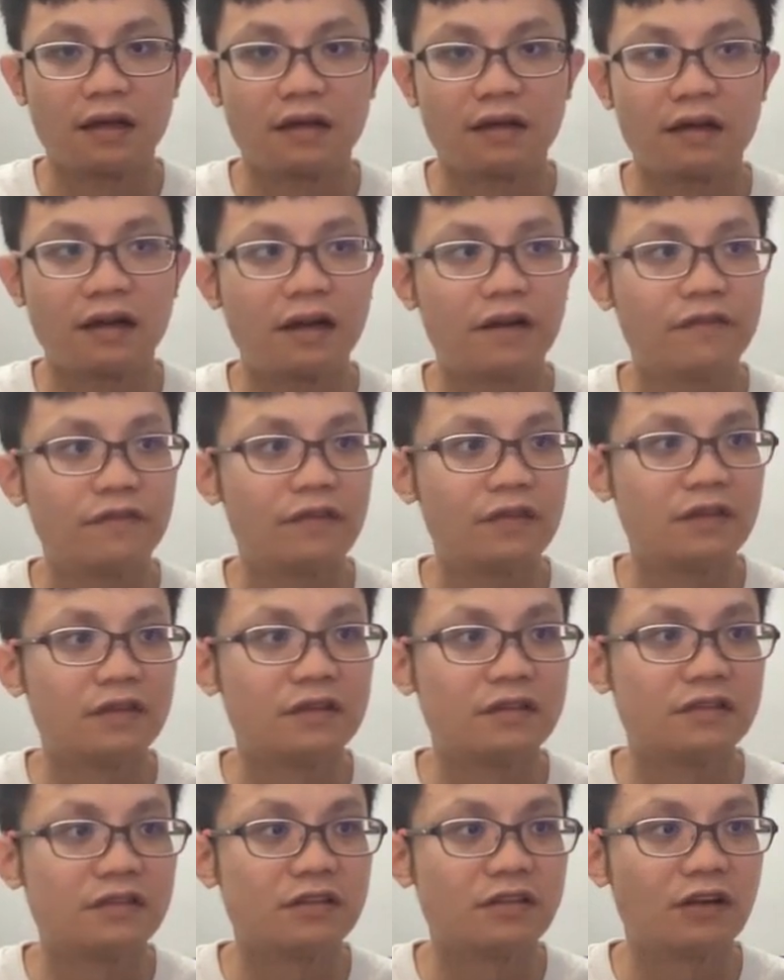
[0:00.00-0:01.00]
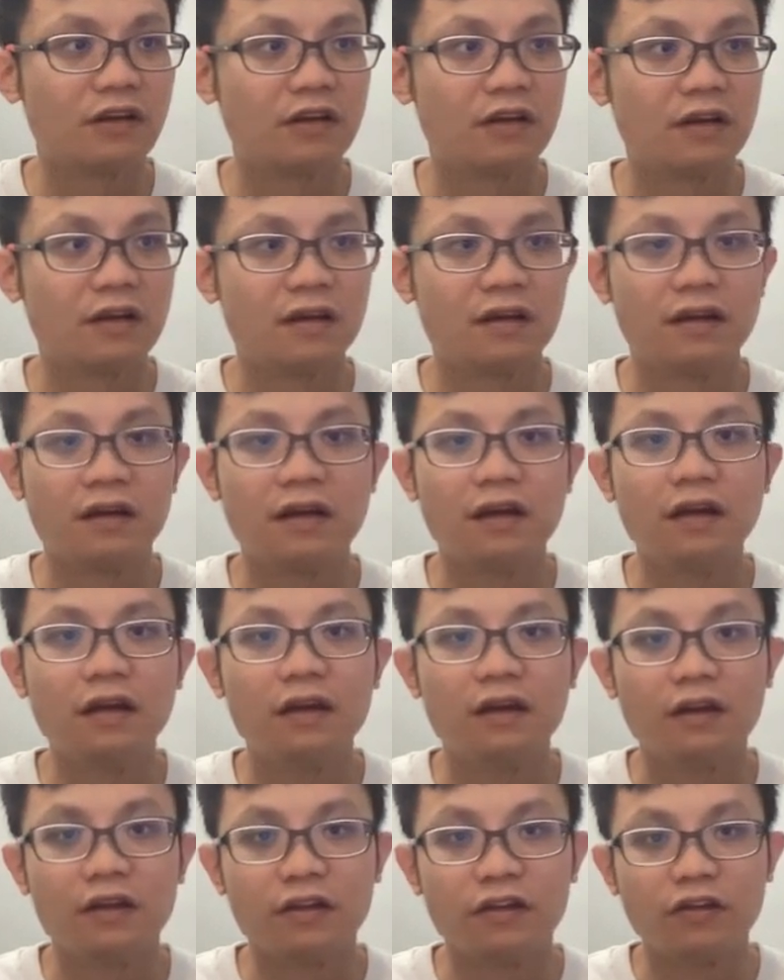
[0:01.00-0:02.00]
graph is not a
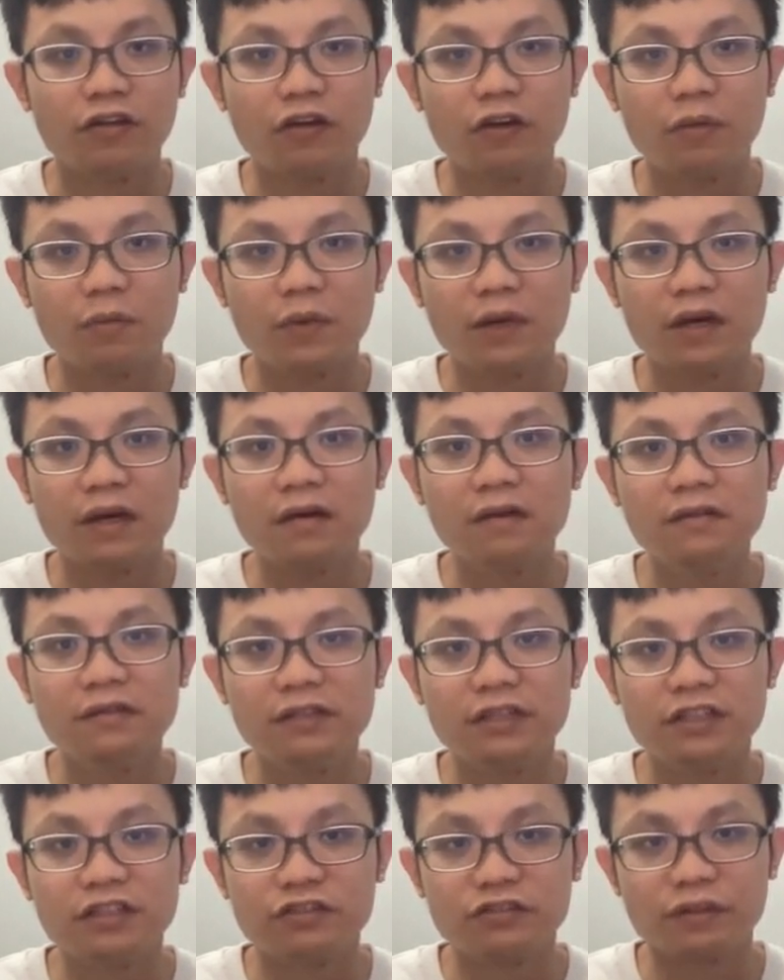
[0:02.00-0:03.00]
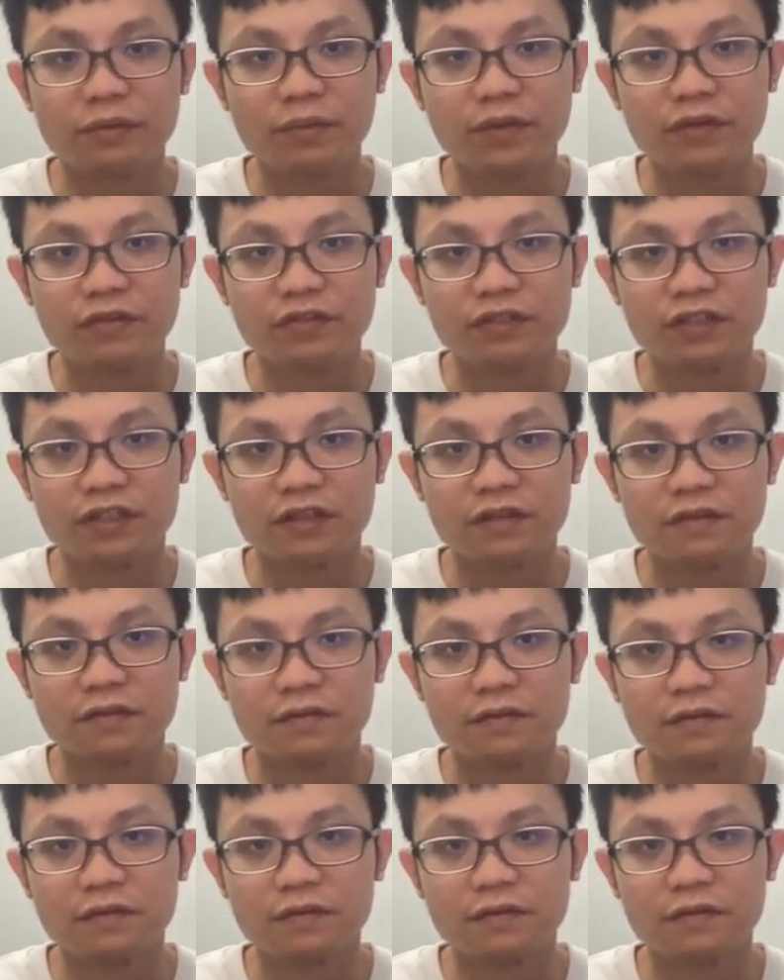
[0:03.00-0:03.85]
normal distribution.